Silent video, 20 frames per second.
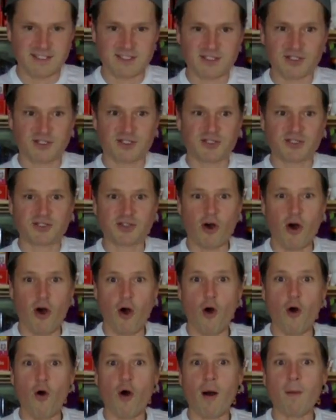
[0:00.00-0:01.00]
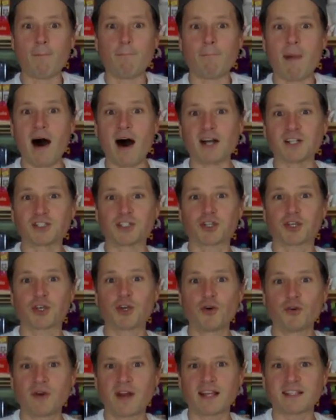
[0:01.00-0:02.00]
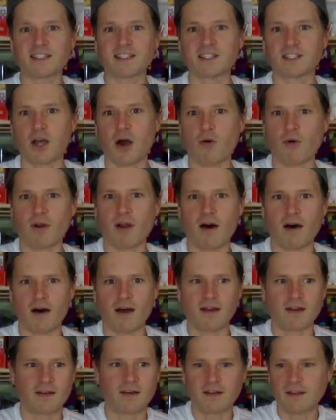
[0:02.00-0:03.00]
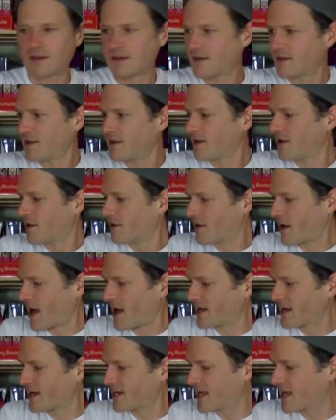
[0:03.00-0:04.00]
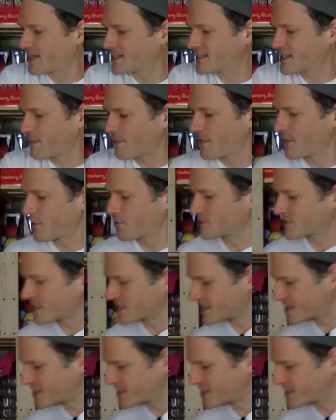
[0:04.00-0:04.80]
So much cuteness is going on. I need to get some of those